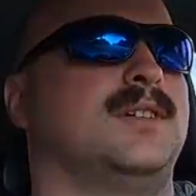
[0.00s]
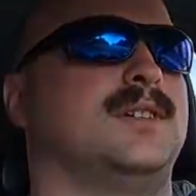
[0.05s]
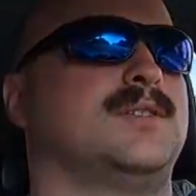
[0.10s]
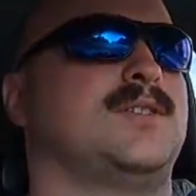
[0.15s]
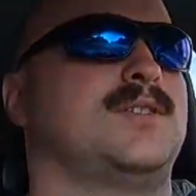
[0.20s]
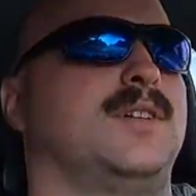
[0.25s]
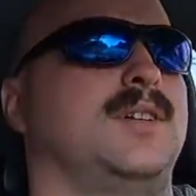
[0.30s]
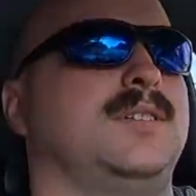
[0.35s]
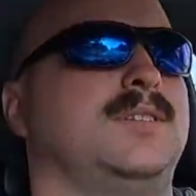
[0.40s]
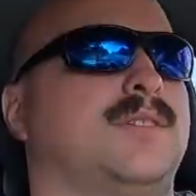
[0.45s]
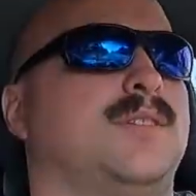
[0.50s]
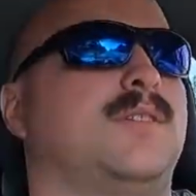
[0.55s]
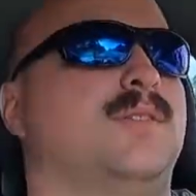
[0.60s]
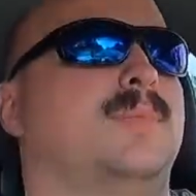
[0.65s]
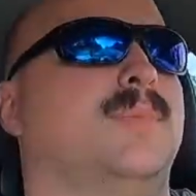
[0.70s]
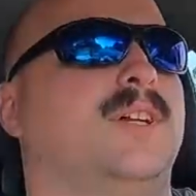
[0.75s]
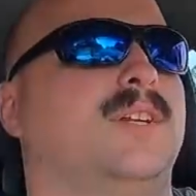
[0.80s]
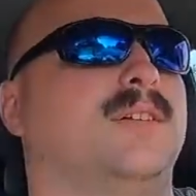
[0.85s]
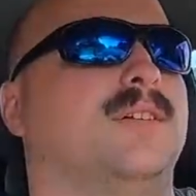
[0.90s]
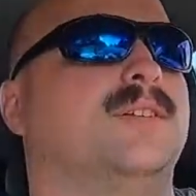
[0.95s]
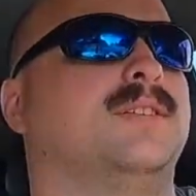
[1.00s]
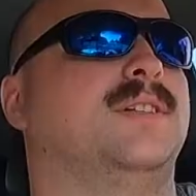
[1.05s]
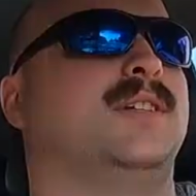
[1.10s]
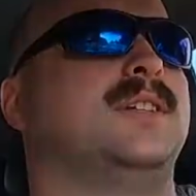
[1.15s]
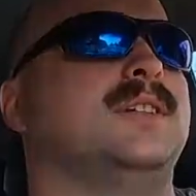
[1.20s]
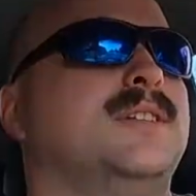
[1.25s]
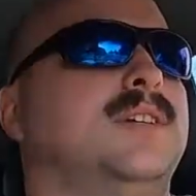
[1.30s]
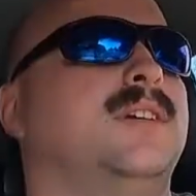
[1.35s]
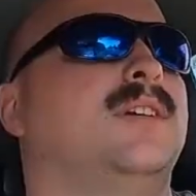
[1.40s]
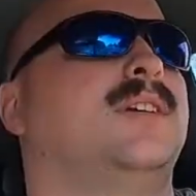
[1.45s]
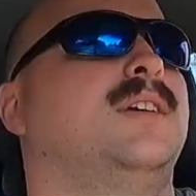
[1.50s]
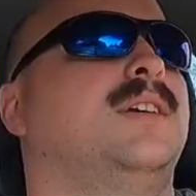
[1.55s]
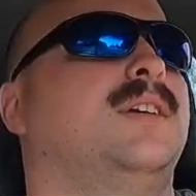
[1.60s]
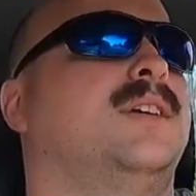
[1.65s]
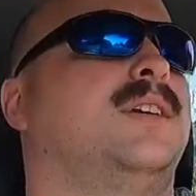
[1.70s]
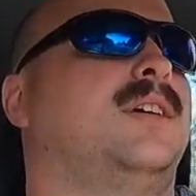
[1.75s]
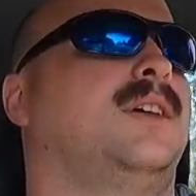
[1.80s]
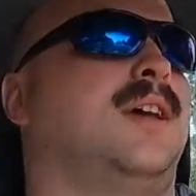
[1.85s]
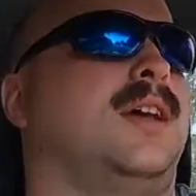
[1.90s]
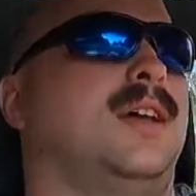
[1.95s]
She likes to go to bed early,
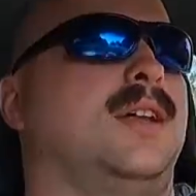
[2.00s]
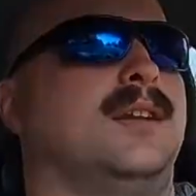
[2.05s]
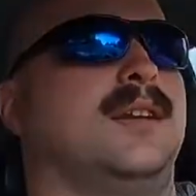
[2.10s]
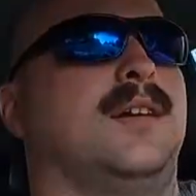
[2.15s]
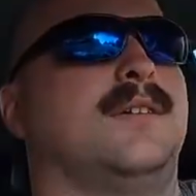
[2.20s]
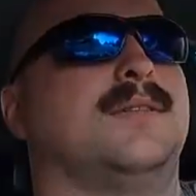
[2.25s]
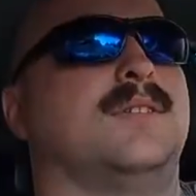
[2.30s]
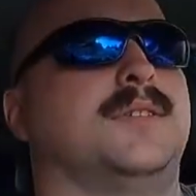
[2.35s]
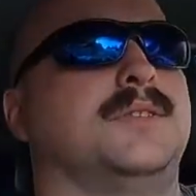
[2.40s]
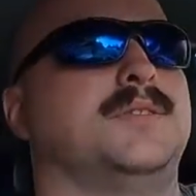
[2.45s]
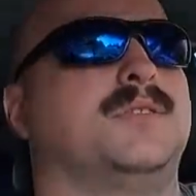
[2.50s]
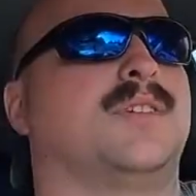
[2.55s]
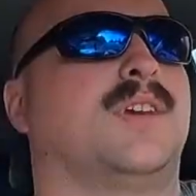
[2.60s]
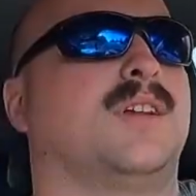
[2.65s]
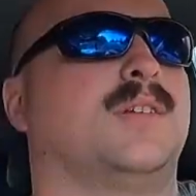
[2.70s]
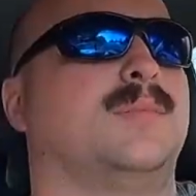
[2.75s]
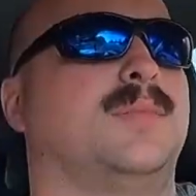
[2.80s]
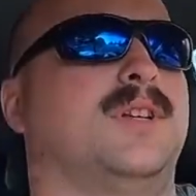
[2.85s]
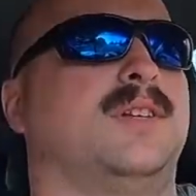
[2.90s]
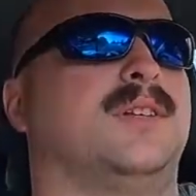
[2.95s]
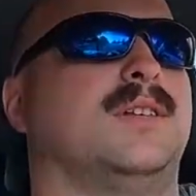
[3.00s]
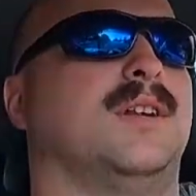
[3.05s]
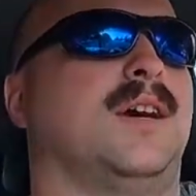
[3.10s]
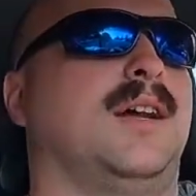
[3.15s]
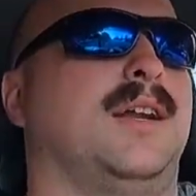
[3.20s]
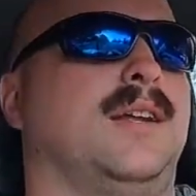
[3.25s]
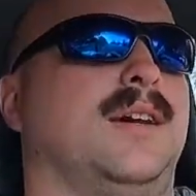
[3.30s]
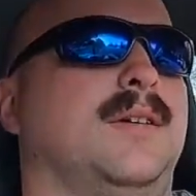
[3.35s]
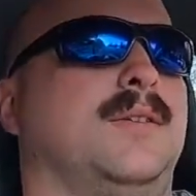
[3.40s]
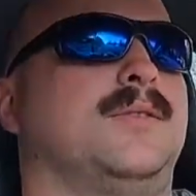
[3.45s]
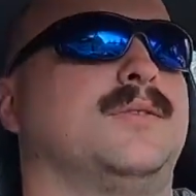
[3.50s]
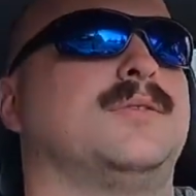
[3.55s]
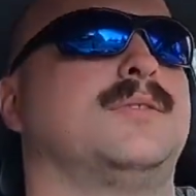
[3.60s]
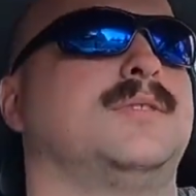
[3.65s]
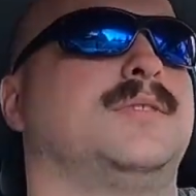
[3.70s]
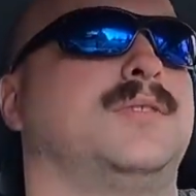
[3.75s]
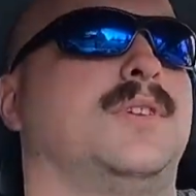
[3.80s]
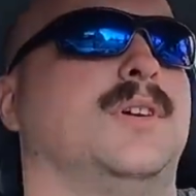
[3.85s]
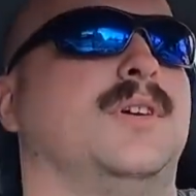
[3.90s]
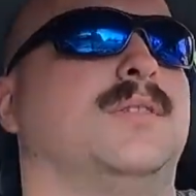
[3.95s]
and I've always kind of been a night owl.
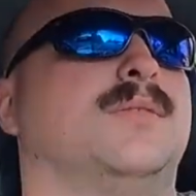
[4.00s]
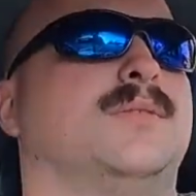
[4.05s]
So,